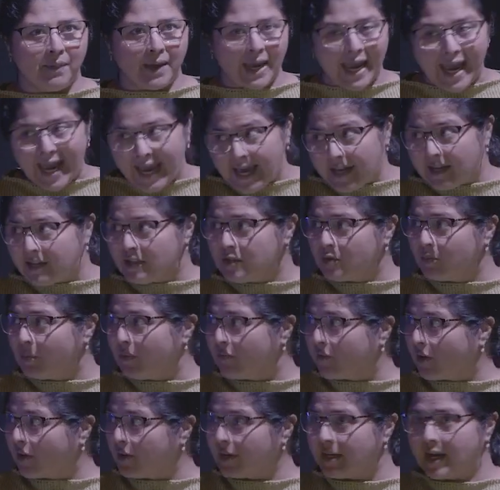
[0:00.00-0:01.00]
and
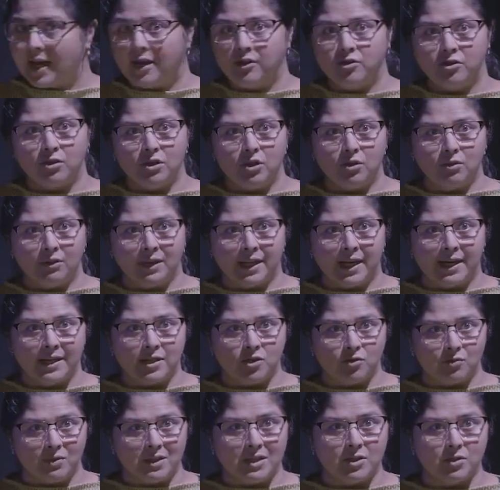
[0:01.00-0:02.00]
we've got an
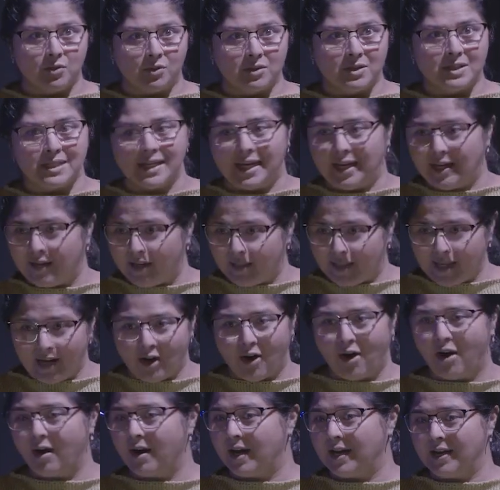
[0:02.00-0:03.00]
underutilized resource in
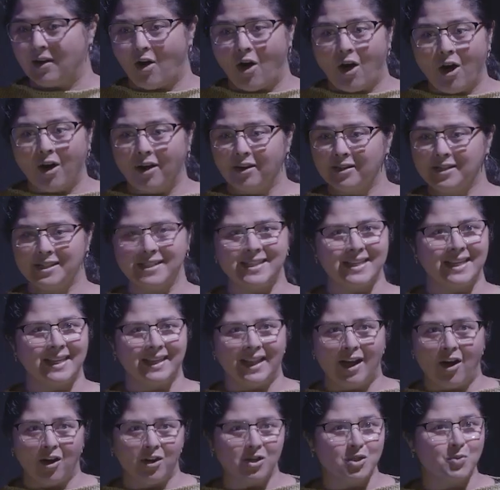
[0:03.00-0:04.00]
arts
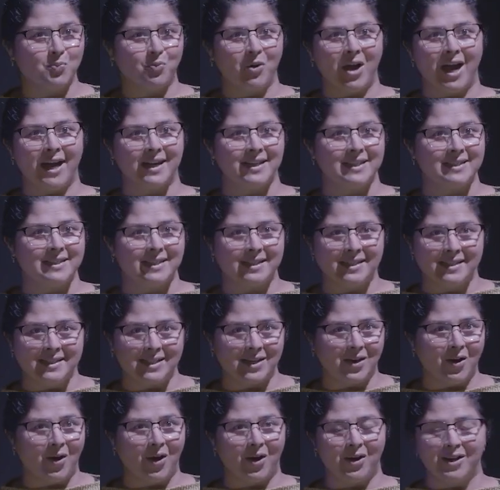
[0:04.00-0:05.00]
practices,
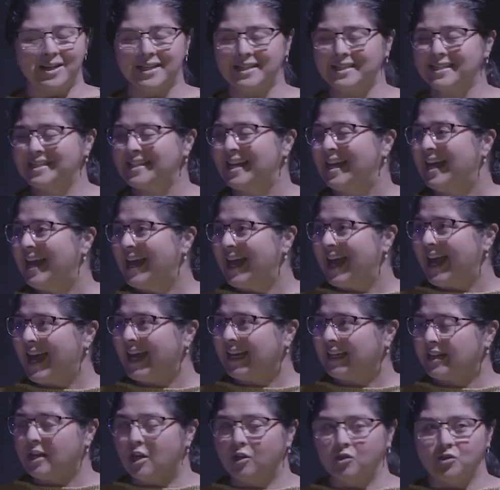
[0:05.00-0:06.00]
and artists,
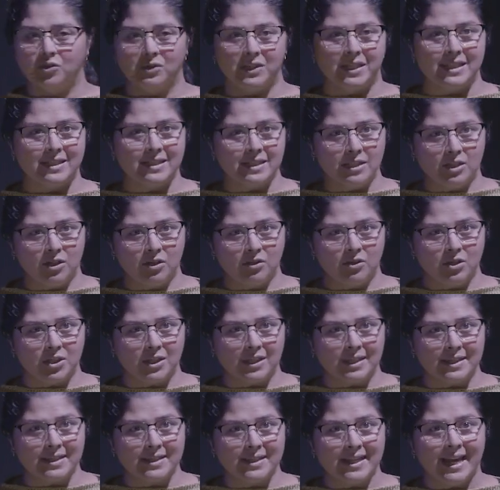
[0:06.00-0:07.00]
and cultural
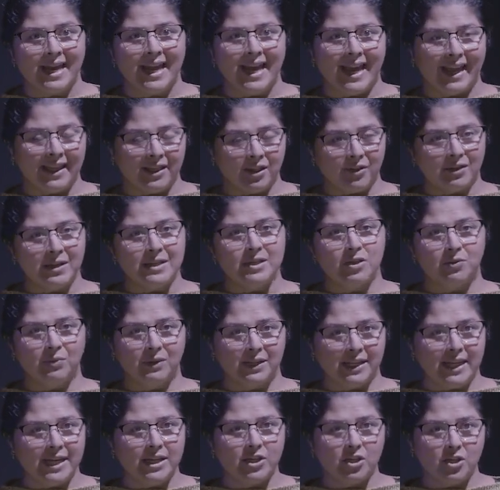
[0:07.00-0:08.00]
institutions. And there is a
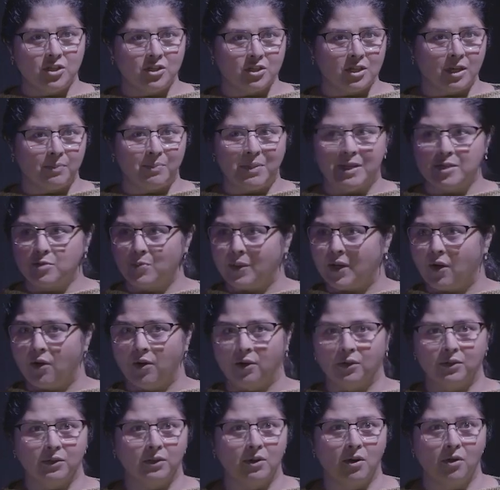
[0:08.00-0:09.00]
relationship, as we
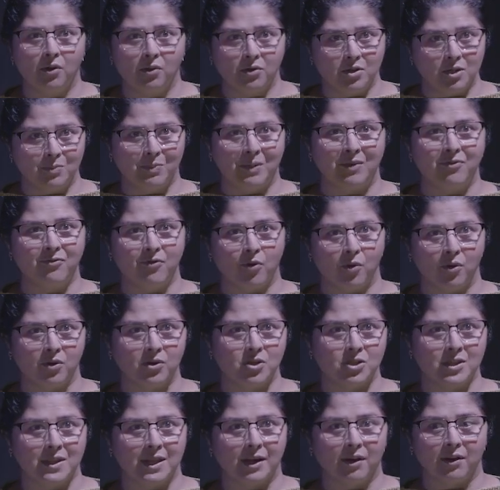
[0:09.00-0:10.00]
all know, to be
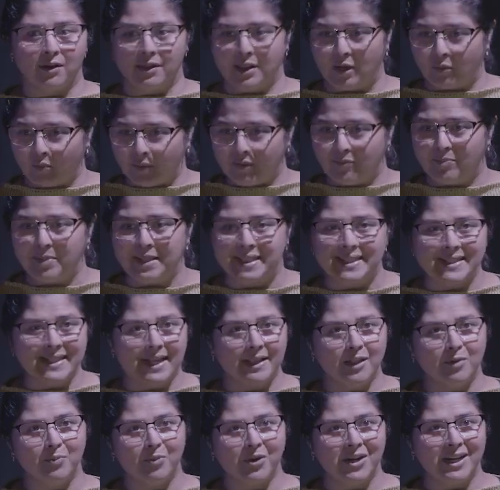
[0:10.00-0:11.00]
forged there, and that we've been
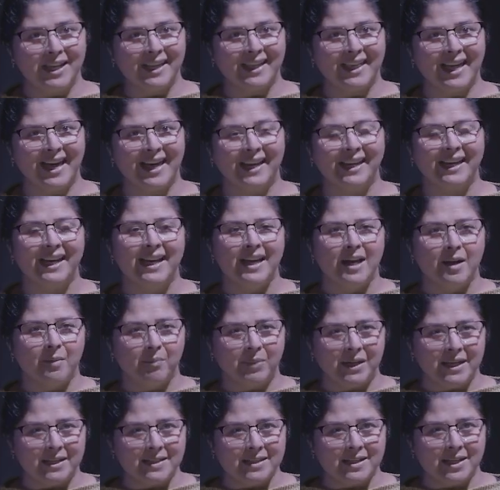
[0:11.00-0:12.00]
celebrating that.
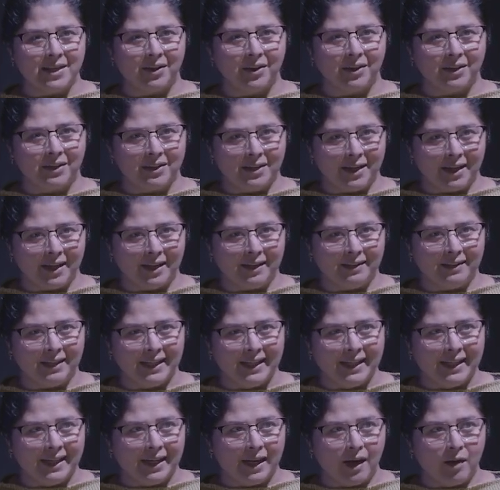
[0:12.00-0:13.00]
But is there
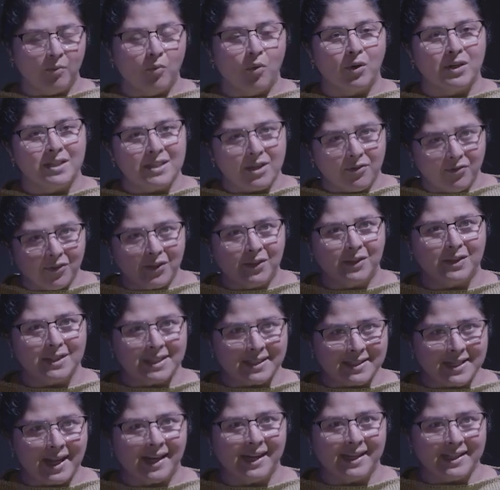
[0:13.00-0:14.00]
a more difficult
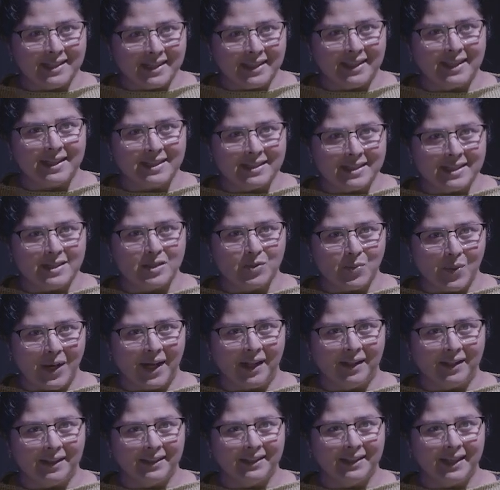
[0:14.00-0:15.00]
side to this as
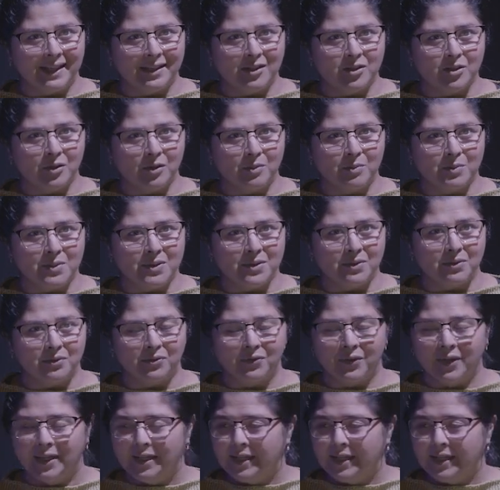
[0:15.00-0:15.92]
well, in terms of